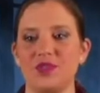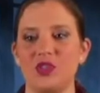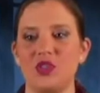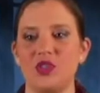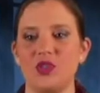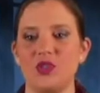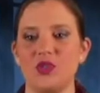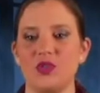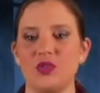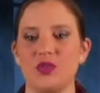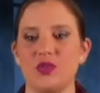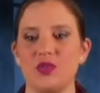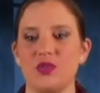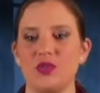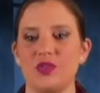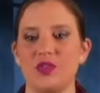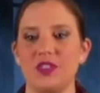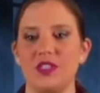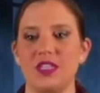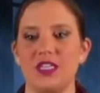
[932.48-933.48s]
to
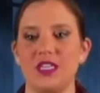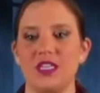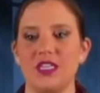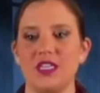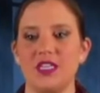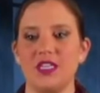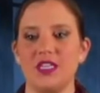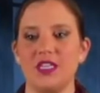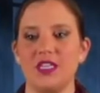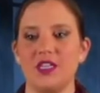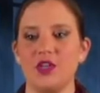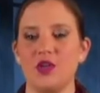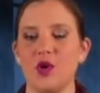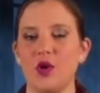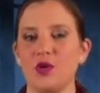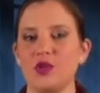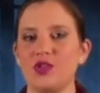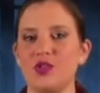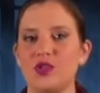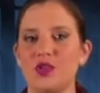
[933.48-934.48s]

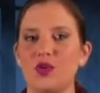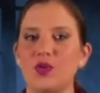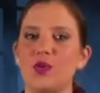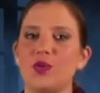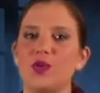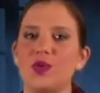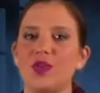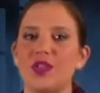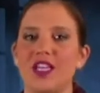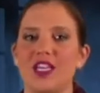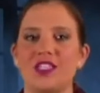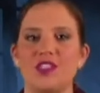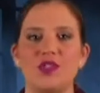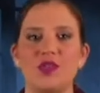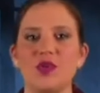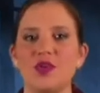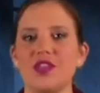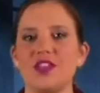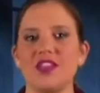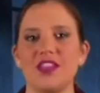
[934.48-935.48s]
go to school and
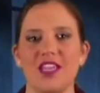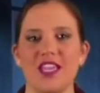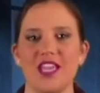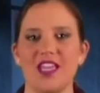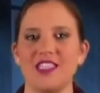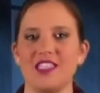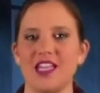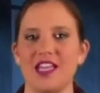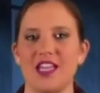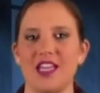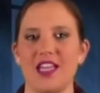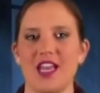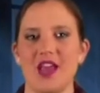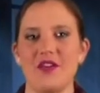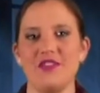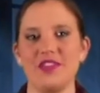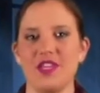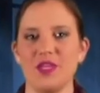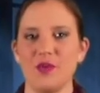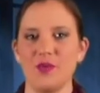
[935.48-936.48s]
do other things, and
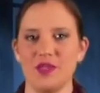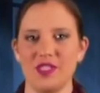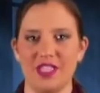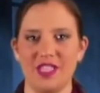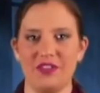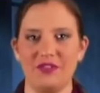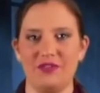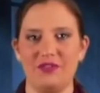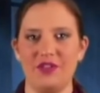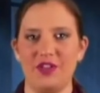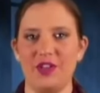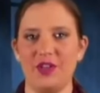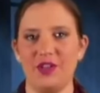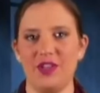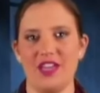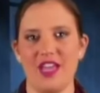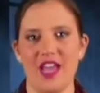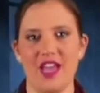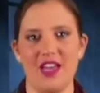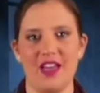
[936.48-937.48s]
everything was going to
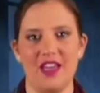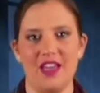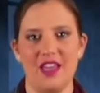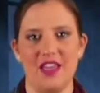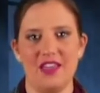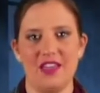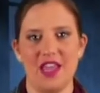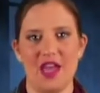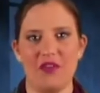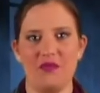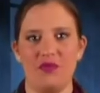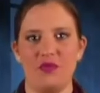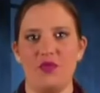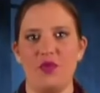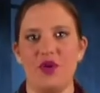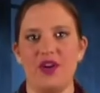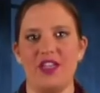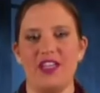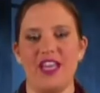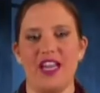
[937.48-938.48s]
fill that
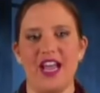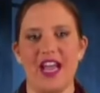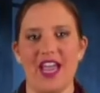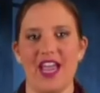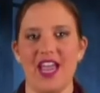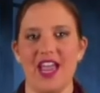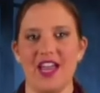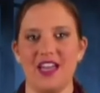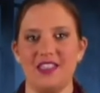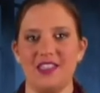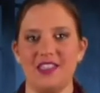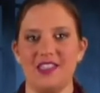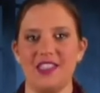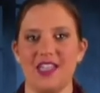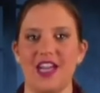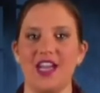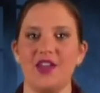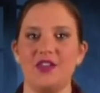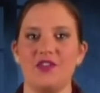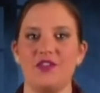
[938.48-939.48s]
void that I had
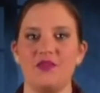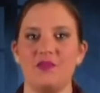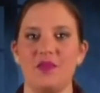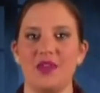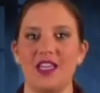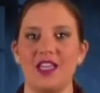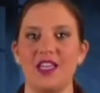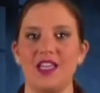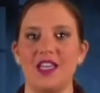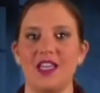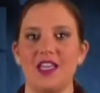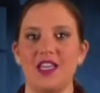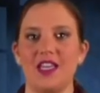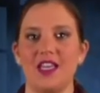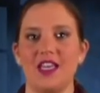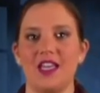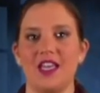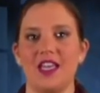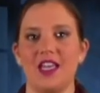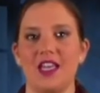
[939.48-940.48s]
inside of me.
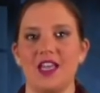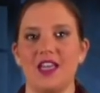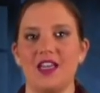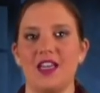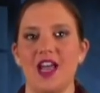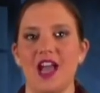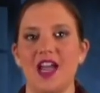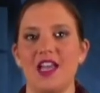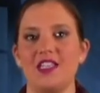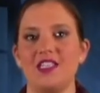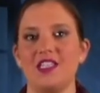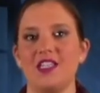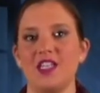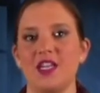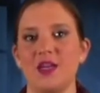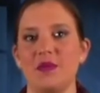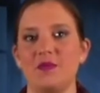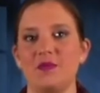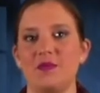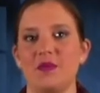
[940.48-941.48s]
And I ended
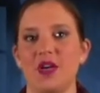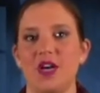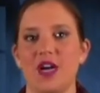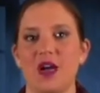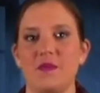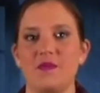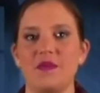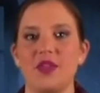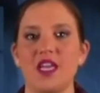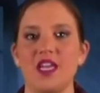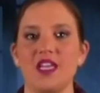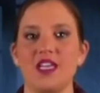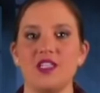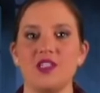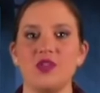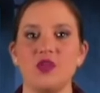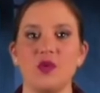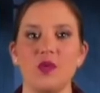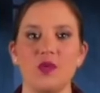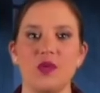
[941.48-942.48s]
up getting
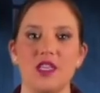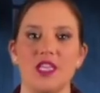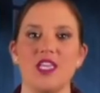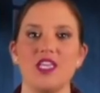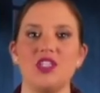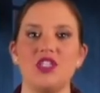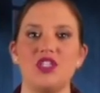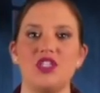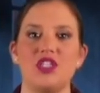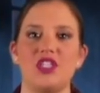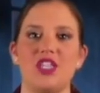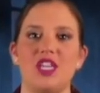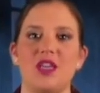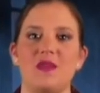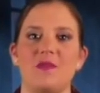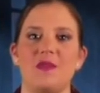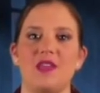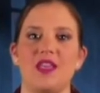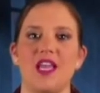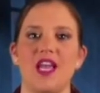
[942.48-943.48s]
into a
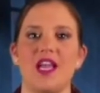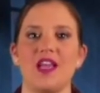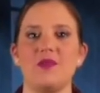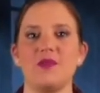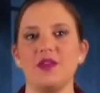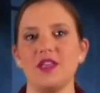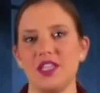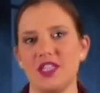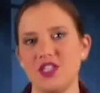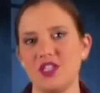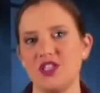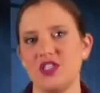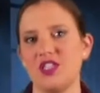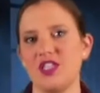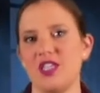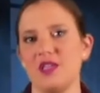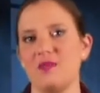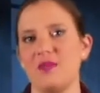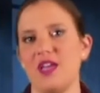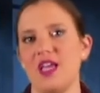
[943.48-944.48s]
relationship, and that
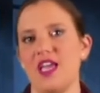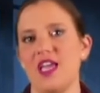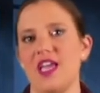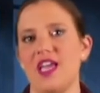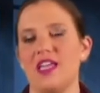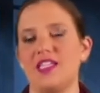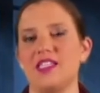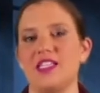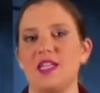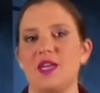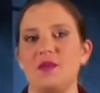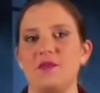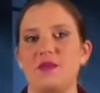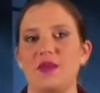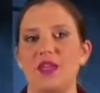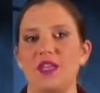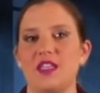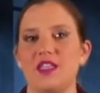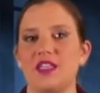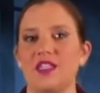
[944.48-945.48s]
relationship ended up
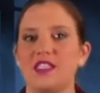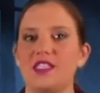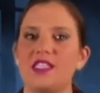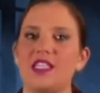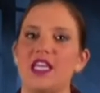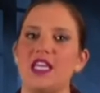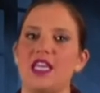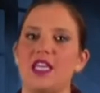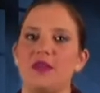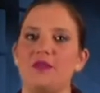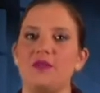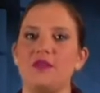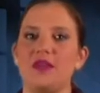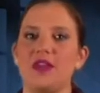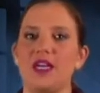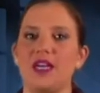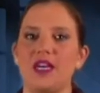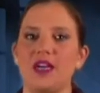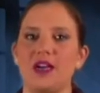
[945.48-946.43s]
being the same